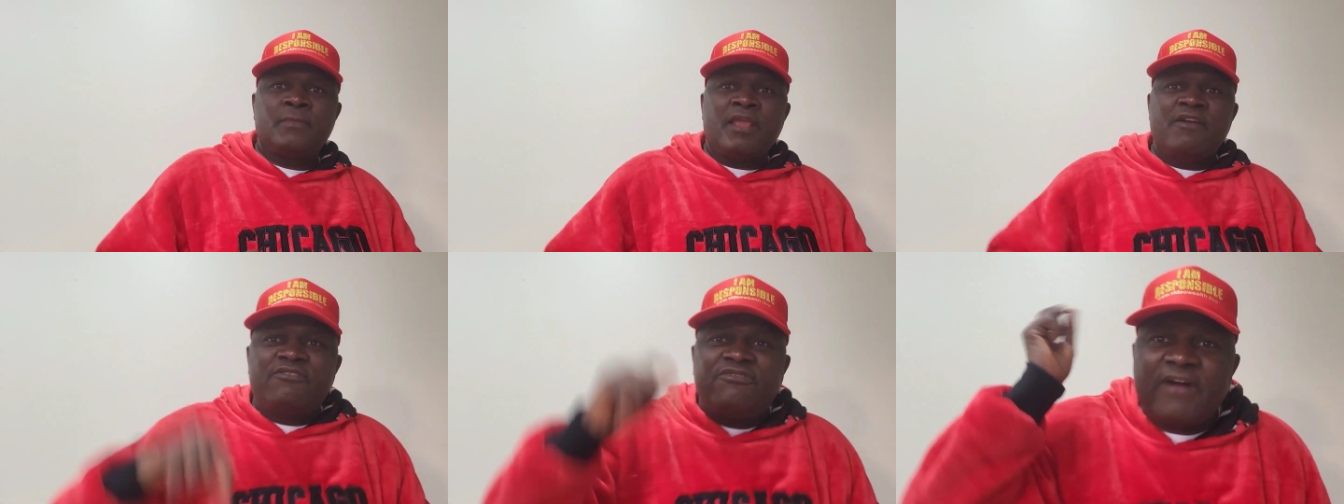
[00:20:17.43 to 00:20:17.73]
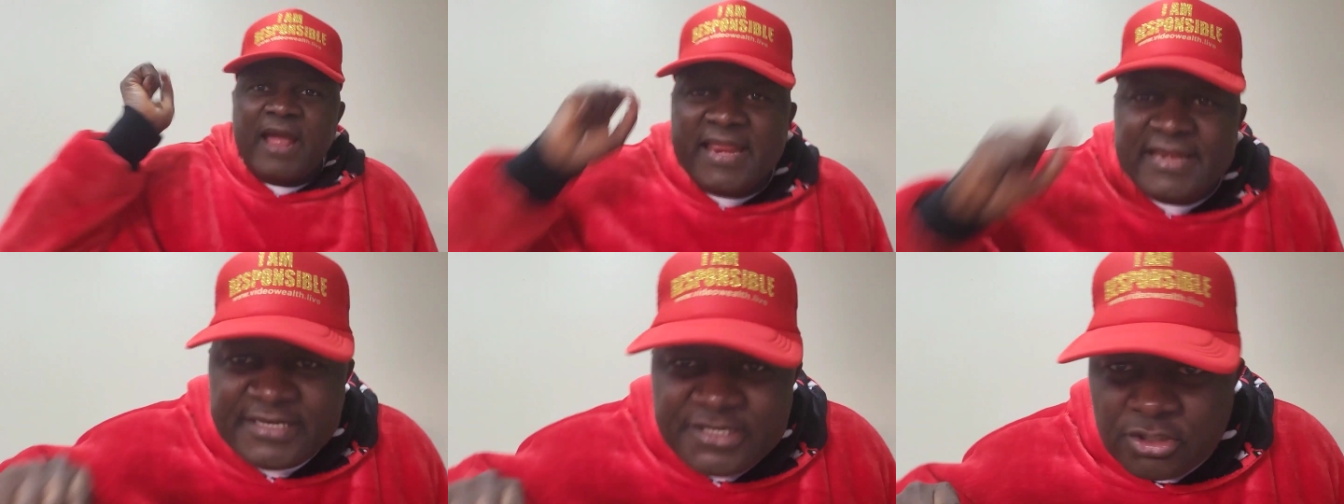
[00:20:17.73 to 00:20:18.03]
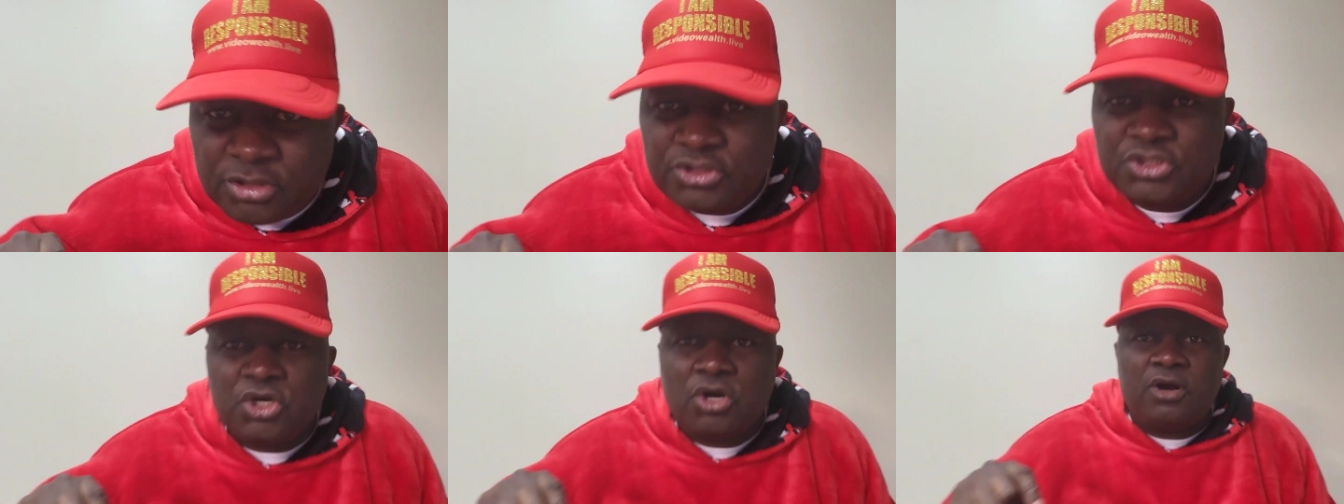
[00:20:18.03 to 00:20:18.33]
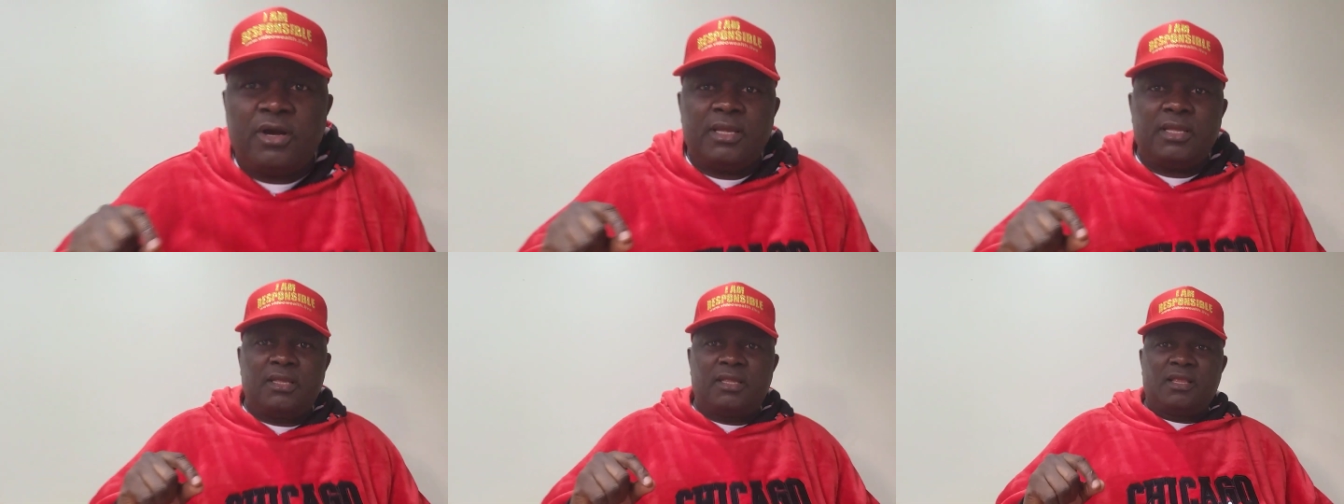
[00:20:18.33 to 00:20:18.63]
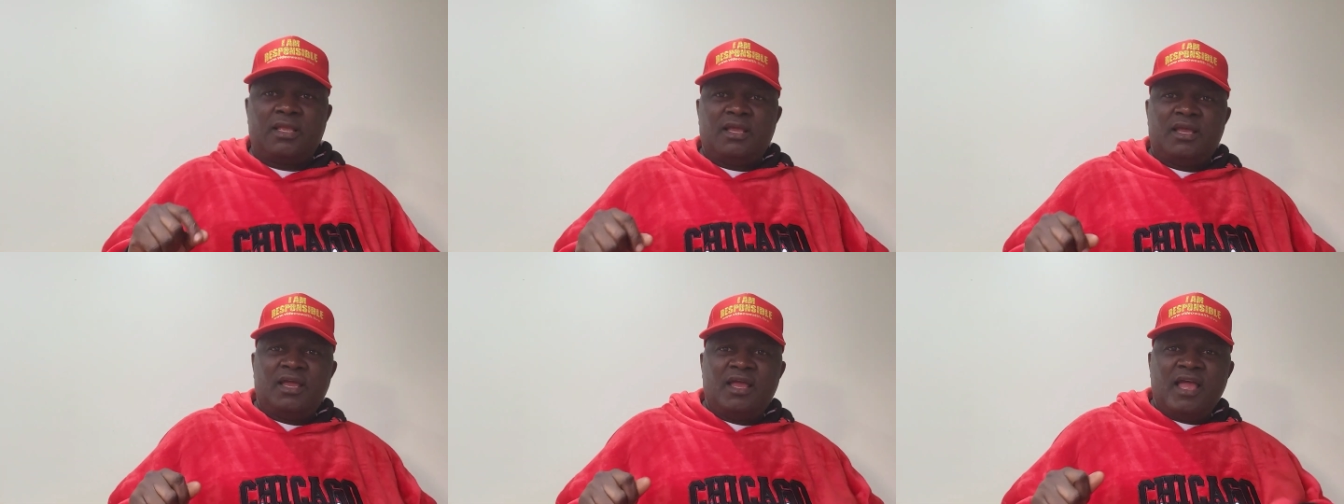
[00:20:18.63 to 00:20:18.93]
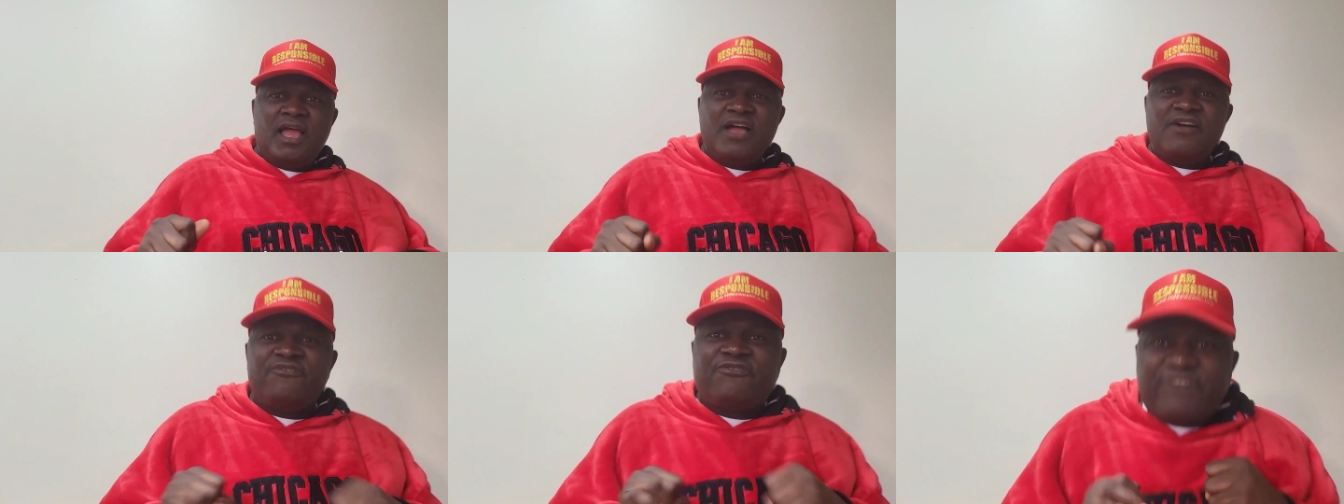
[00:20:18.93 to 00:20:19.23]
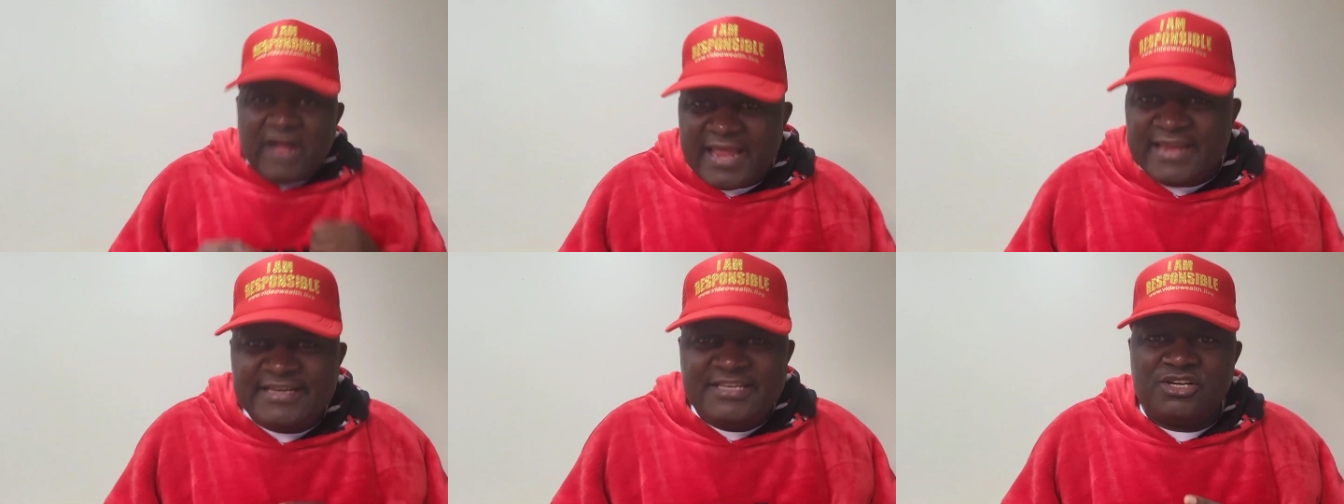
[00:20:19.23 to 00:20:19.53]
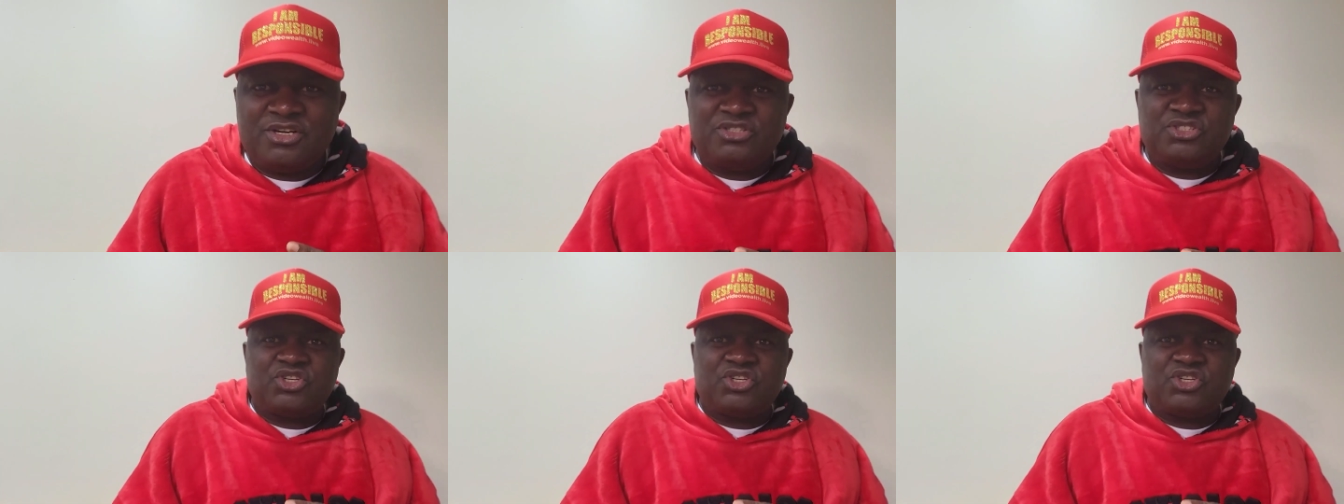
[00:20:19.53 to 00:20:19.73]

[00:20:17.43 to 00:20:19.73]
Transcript: Find your joy. Find your